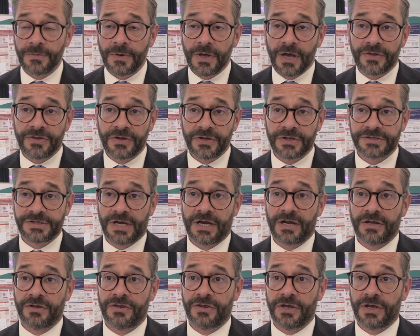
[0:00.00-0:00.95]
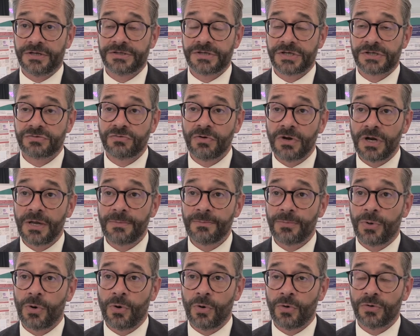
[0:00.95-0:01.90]
I think the second thing is it's really
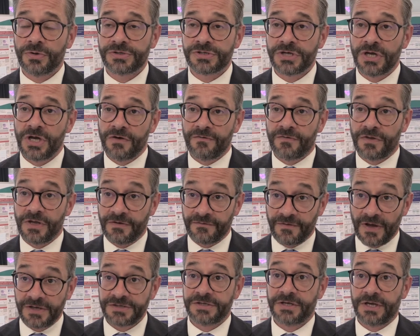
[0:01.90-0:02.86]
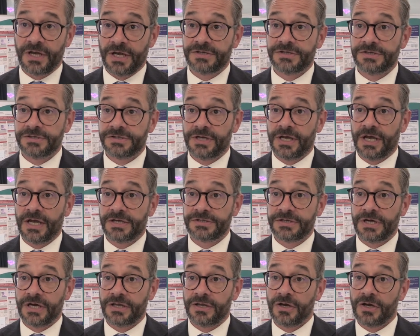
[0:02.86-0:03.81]
important for the investigators to get
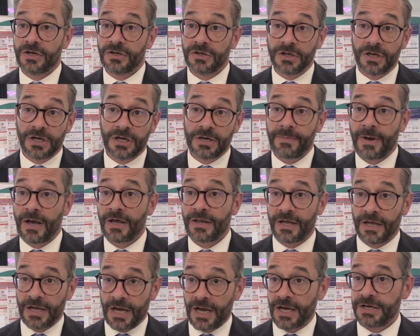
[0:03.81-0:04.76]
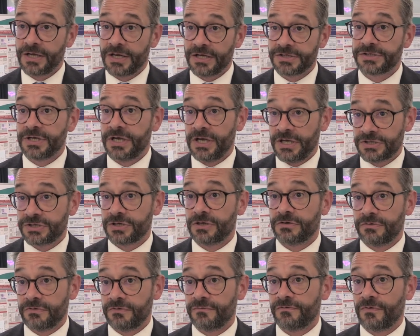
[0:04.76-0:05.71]
together and learn about ideas that each of
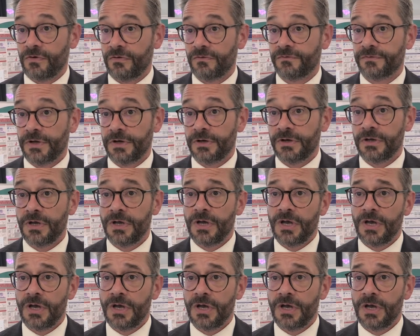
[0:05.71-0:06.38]
them are involved in,